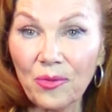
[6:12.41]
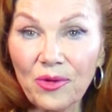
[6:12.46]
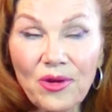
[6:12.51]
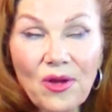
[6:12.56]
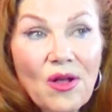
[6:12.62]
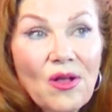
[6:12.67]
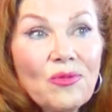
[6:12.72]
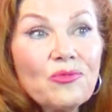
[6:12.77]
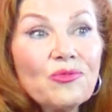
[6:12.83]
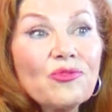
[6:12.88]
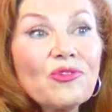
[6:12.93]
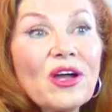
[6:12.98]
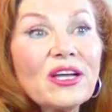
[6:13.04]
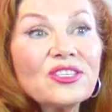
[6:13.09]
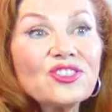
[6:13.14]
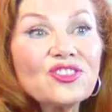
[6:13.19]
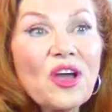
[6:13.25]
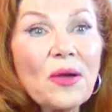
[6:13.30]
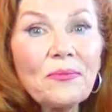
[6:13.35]
We're all
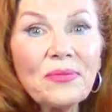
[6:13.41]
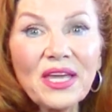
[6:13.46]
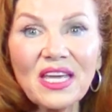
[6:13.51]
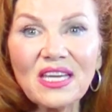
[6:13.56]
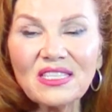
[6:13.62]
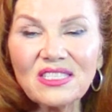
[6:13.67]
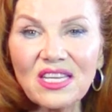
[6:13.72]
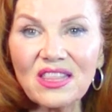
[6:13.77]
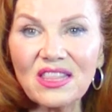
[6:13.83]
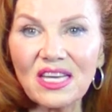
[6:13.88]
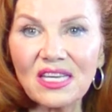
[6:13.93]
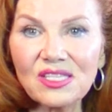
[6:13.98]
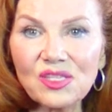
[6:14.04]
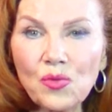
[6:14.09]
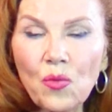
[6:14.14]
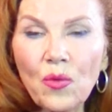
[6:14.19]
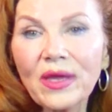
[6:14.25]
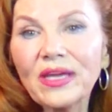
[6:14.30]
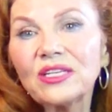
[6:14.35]
run, jumping into
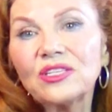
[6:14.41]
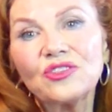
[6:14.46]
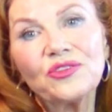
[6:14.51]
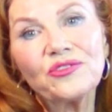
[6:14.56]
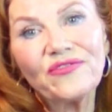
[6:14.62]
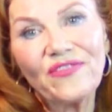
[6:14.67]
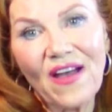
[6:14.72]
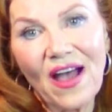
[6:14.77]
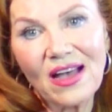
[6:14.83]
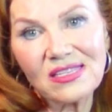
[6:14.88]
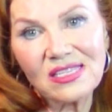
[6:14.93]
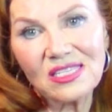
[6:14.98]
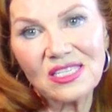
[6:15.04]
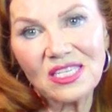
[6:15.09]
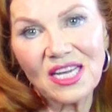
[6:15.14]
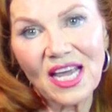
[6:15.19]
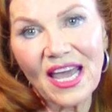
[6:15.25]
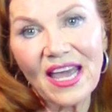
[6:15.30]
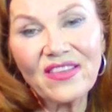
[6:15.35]
things way too
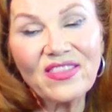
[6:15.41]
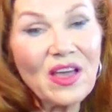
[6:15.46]
fast today,